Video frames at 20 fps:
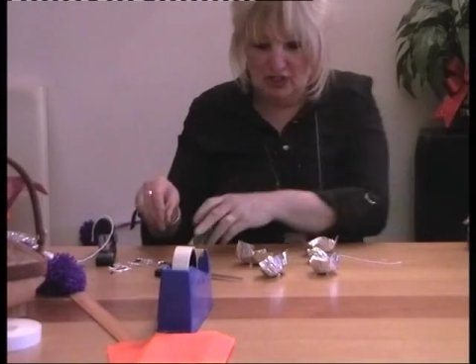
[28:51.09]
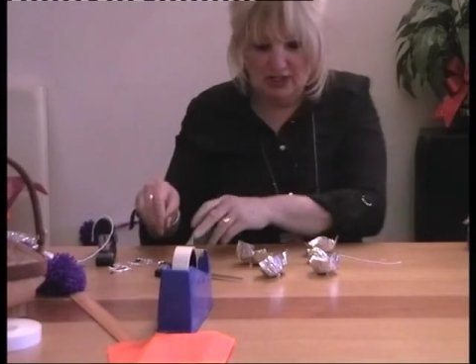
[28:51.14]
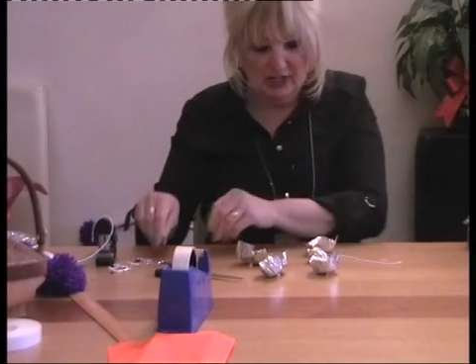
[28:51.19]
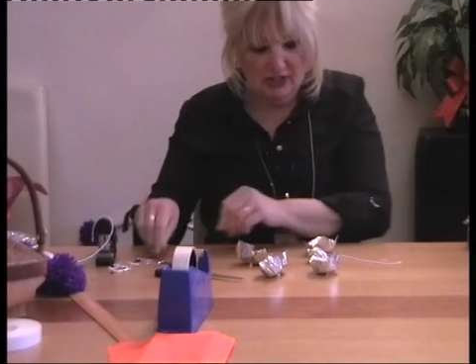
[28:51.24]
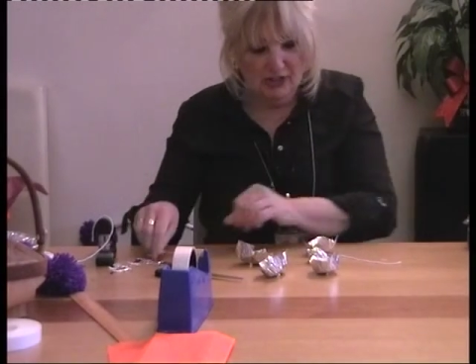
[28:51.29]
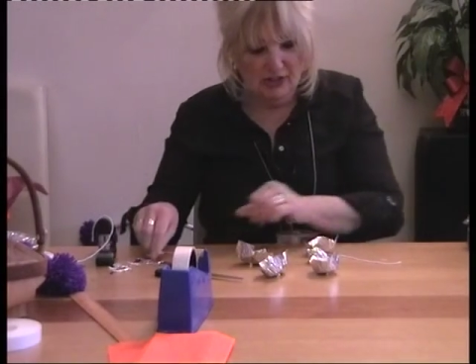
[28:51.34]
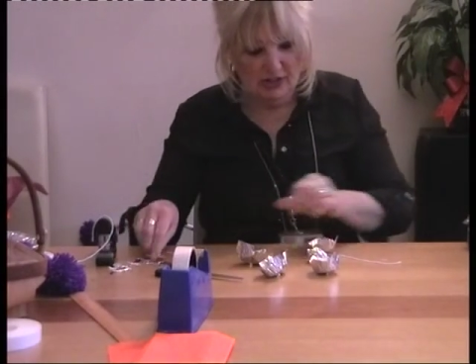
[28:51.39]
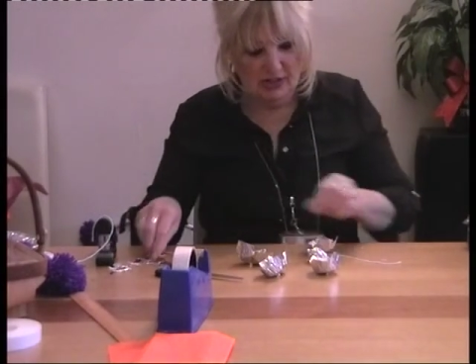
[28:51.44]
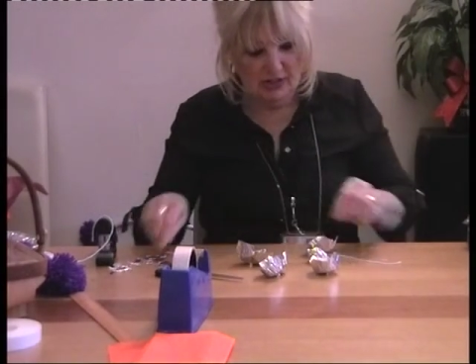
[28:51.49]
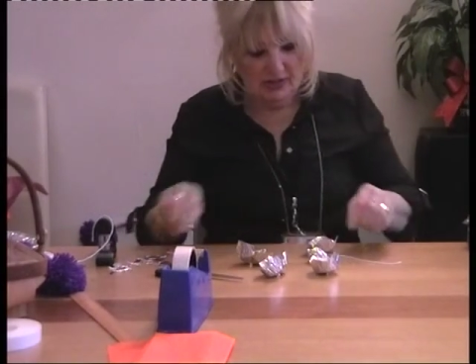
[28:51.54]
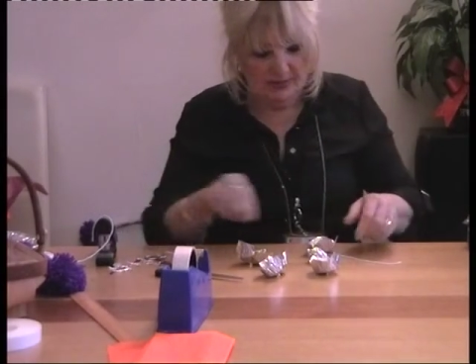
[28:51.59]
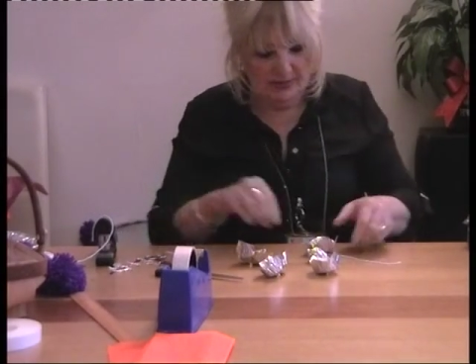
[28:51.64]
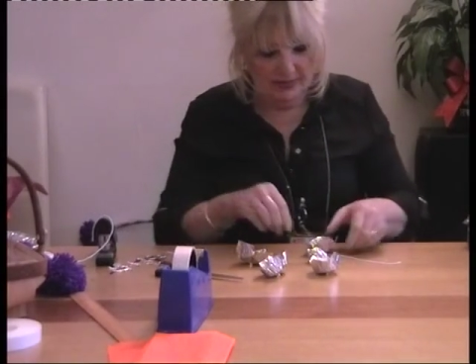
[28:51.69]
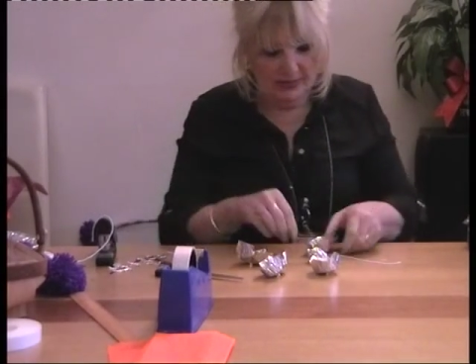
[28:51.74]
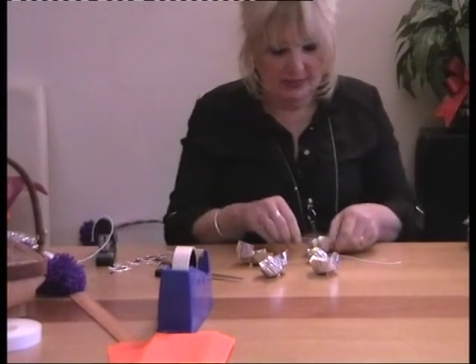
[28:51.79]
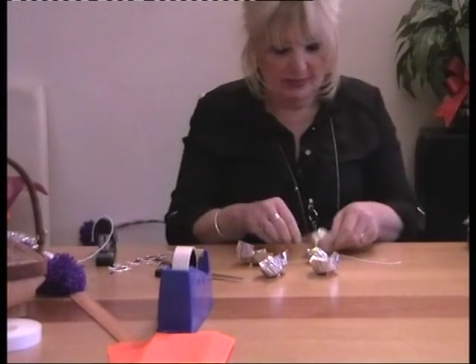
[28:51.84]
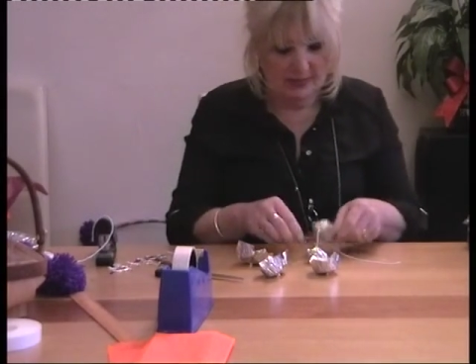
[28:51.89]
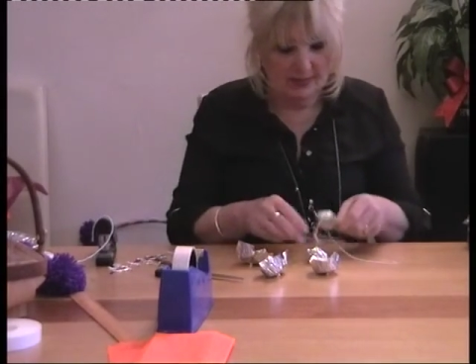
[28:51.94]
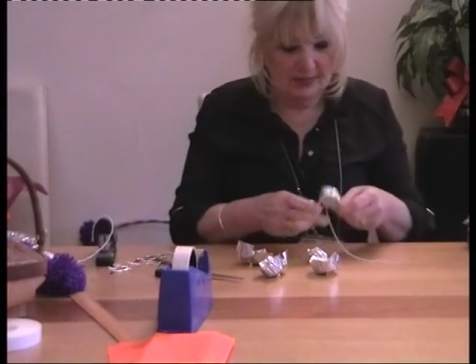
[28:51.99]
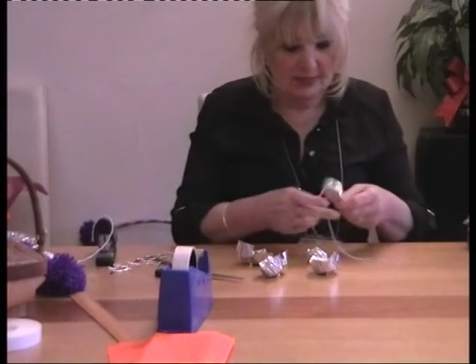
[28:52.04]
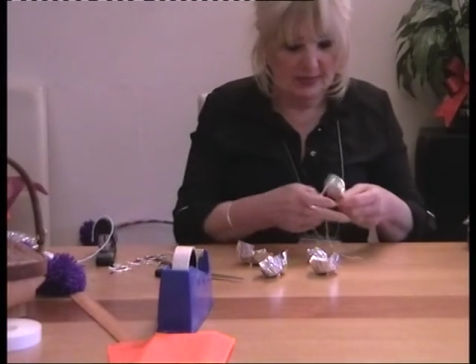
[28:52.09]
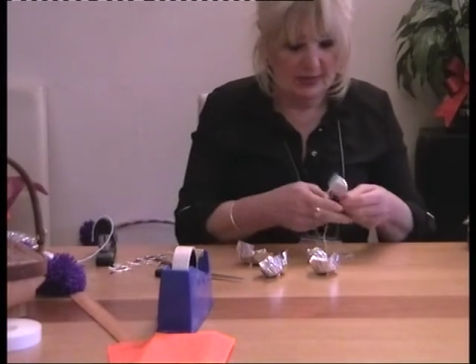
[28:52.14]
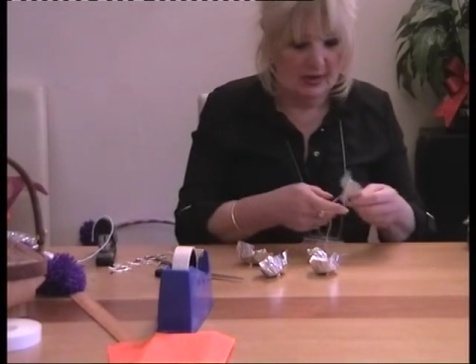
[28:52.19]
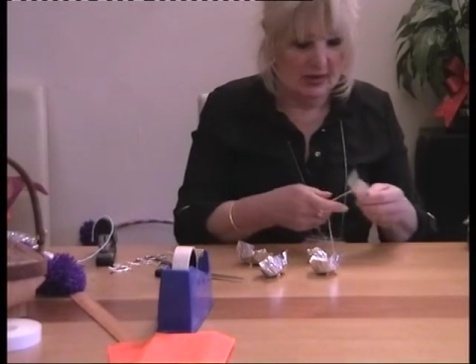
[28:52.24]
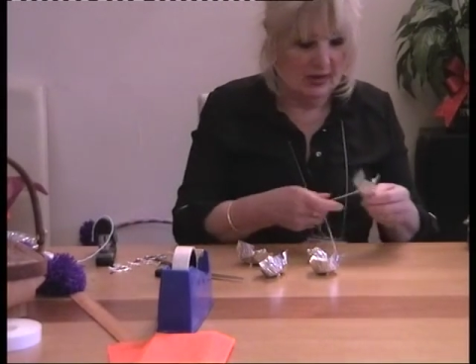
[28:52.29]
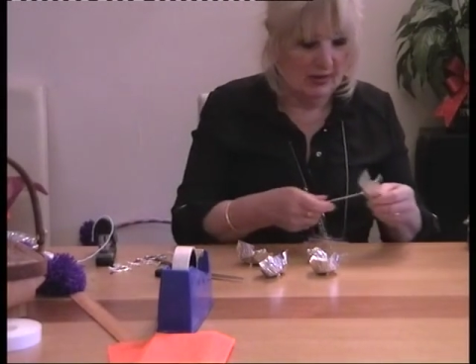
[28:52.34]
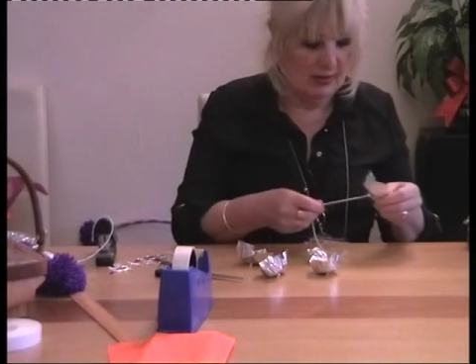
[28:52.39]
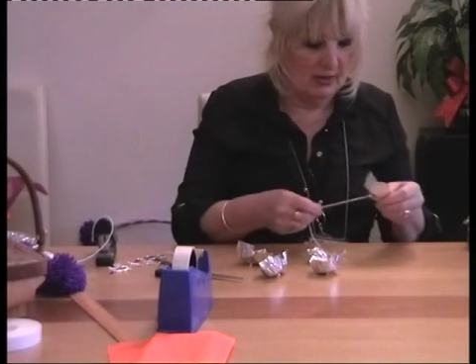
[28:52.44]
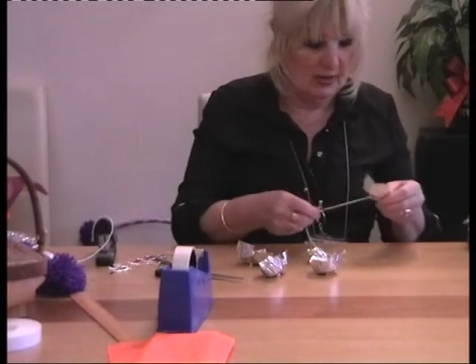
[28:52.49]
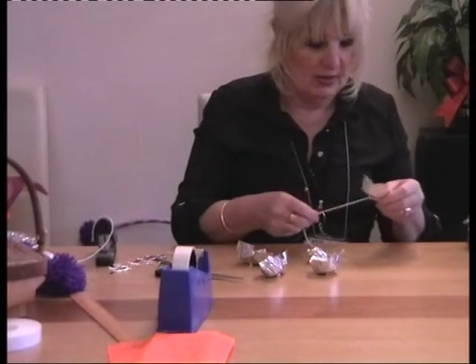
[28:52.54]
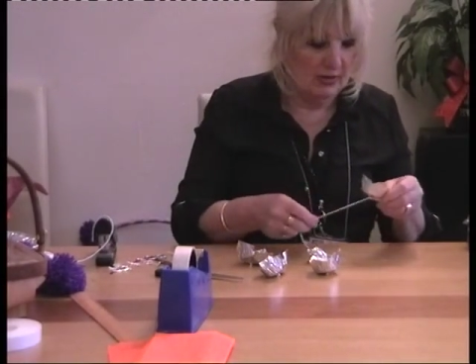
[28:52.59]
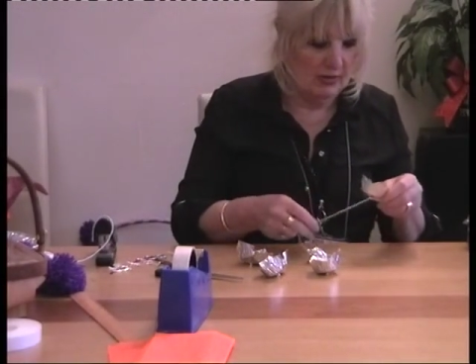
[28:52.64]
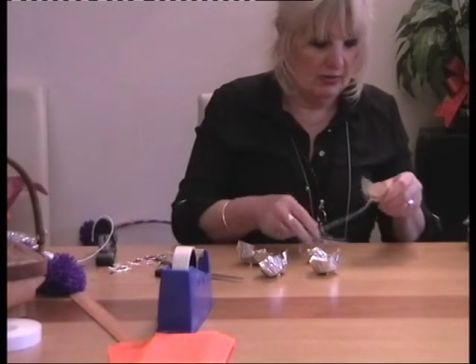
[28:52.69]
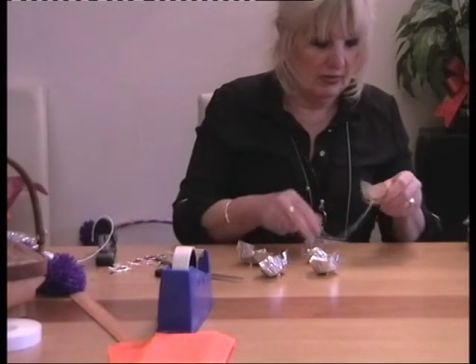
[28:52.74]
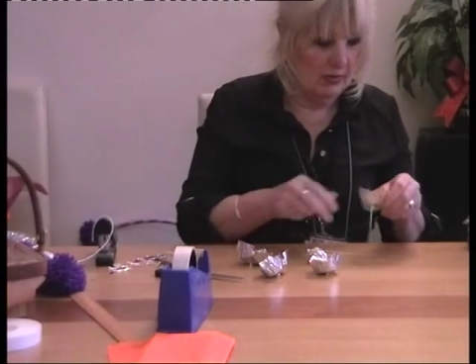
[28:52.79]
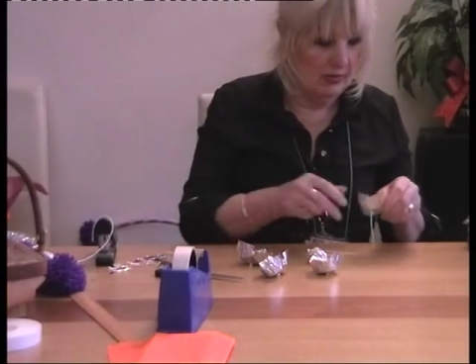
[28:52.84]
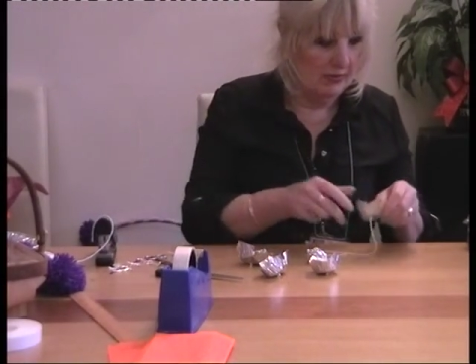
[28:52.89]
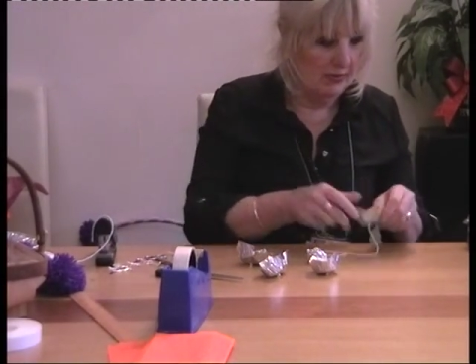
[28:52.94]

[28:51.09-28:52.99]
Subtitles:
neater. There we go.